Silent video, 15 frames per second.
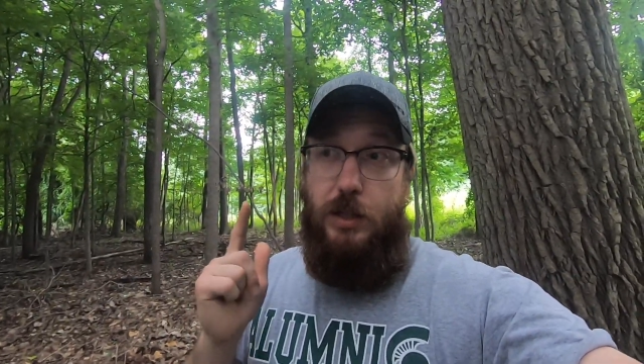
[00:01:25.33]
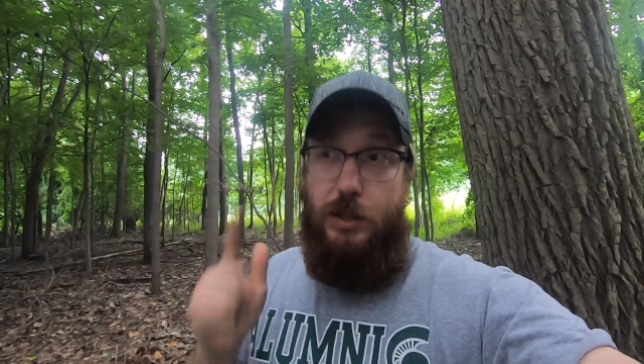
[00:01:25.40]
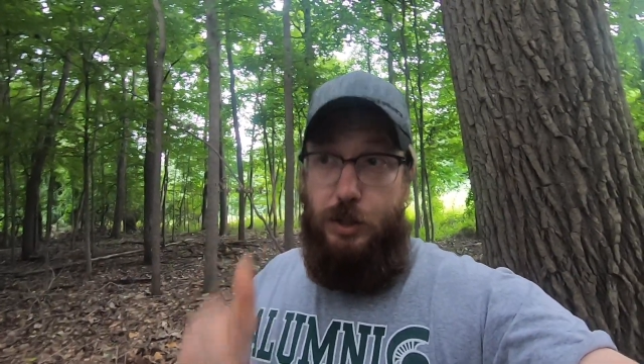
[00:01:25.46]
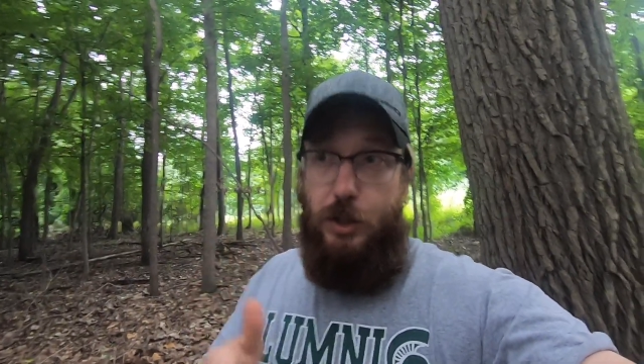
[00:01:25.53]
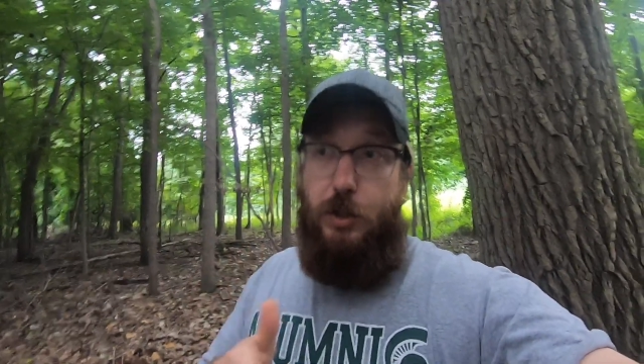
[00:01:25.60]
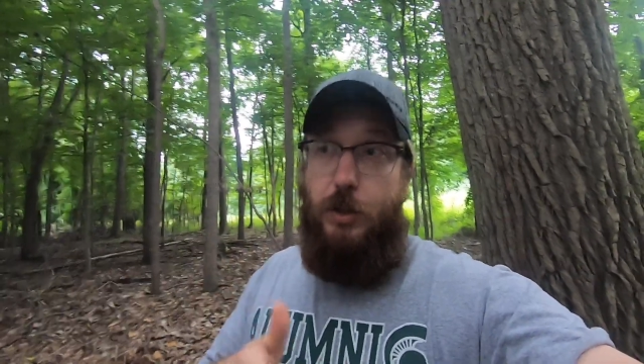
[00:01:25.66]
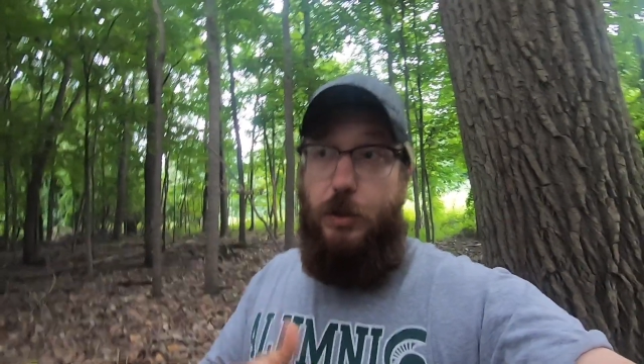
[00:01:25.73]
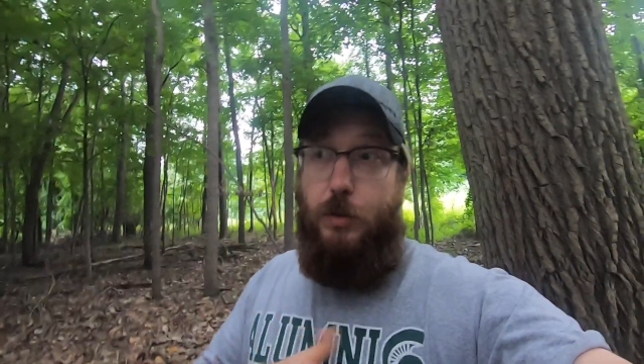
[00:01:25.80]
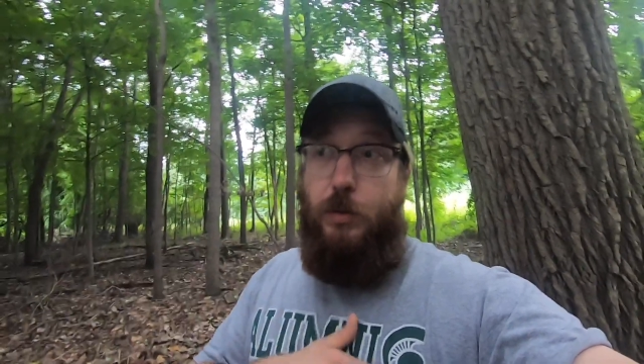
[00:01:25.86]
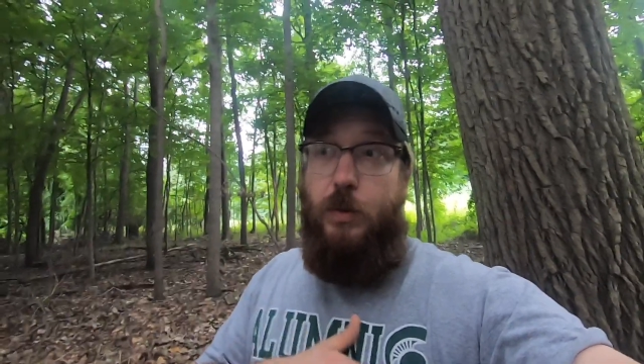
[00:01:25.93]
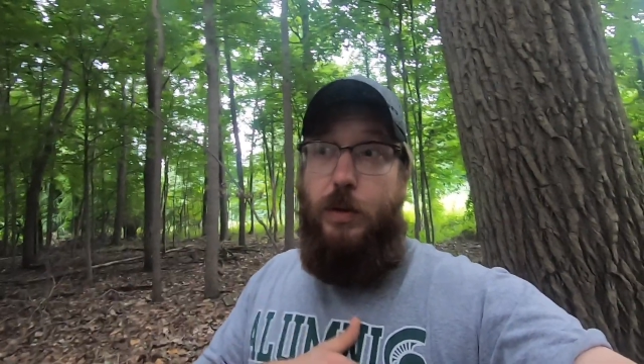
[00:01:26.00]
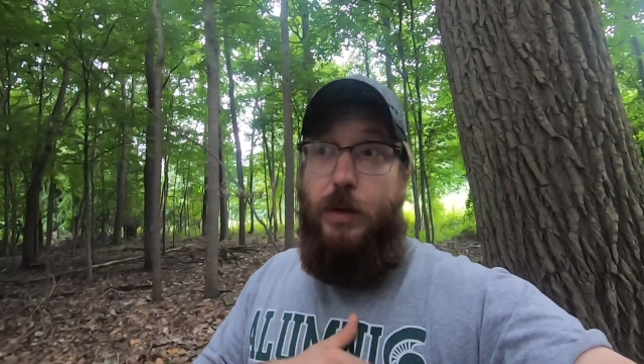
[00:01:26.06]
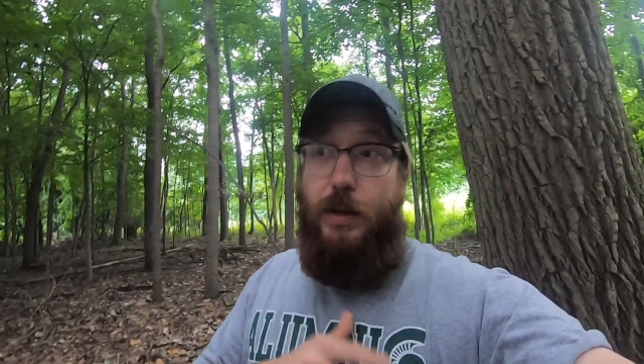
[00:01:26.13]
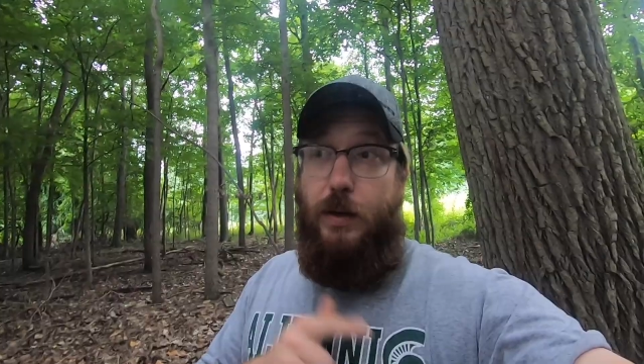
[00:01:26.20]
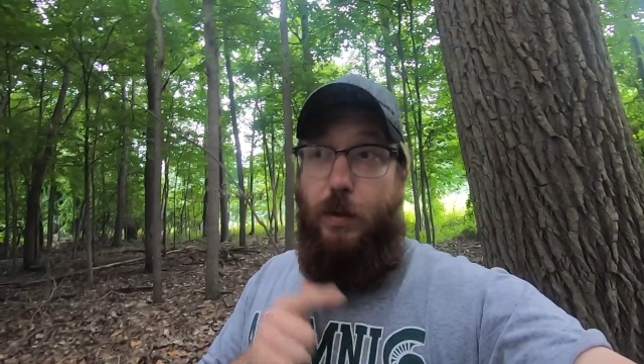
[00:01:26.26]
show you
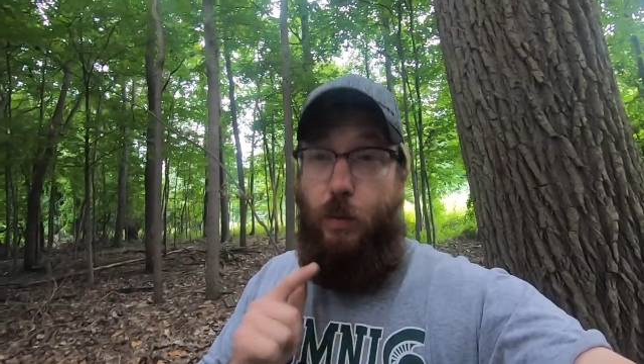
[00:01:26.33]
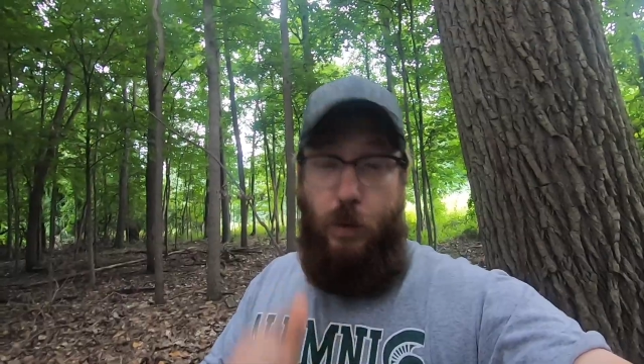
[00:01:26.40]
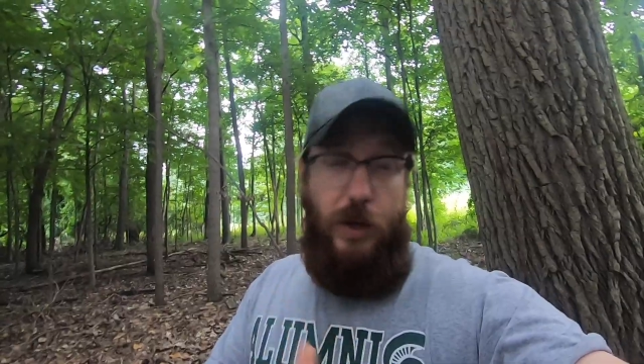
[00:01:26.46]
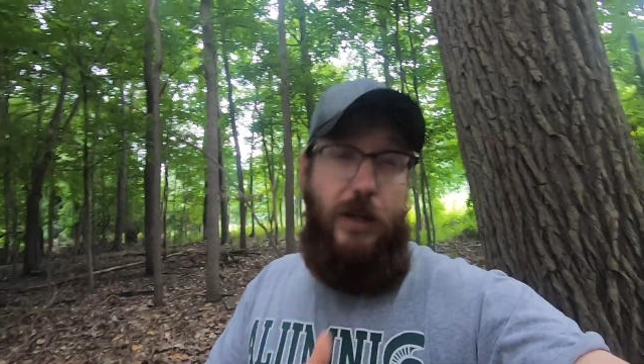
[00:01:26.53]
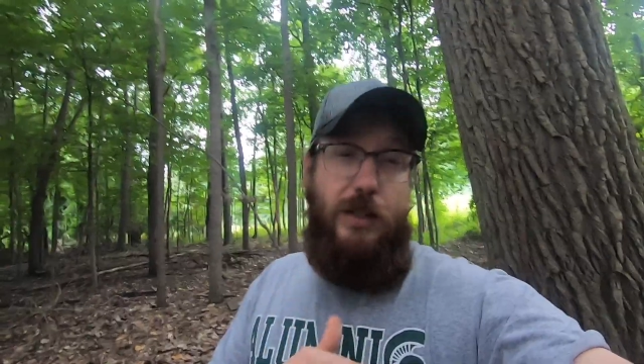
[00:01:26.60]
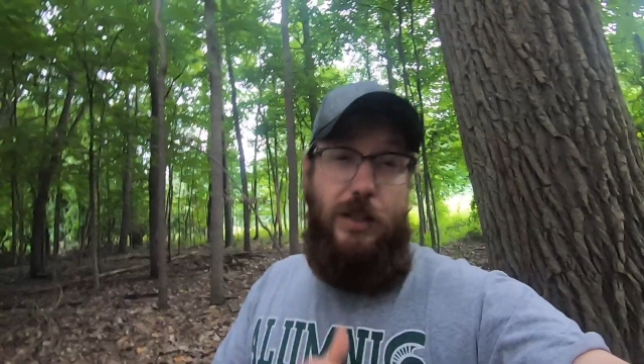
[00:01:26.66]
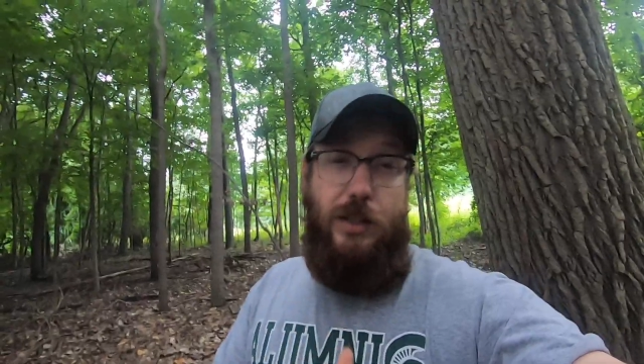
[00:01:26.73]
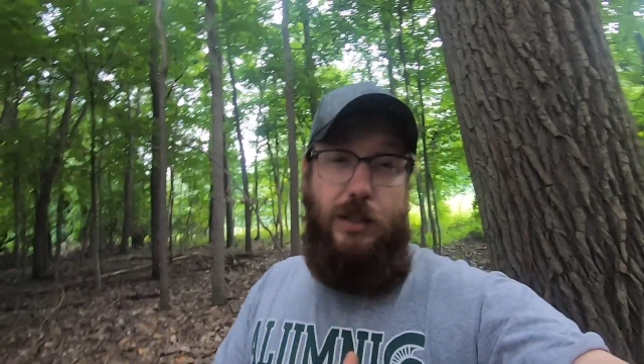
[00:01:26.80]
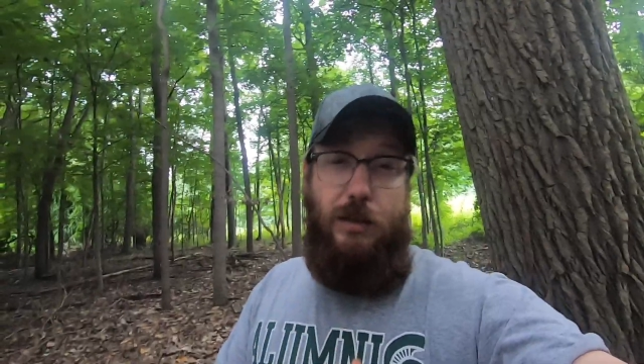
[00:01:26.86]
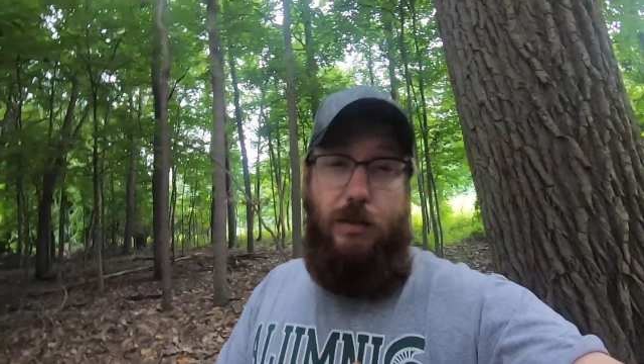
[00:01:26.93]
what I did.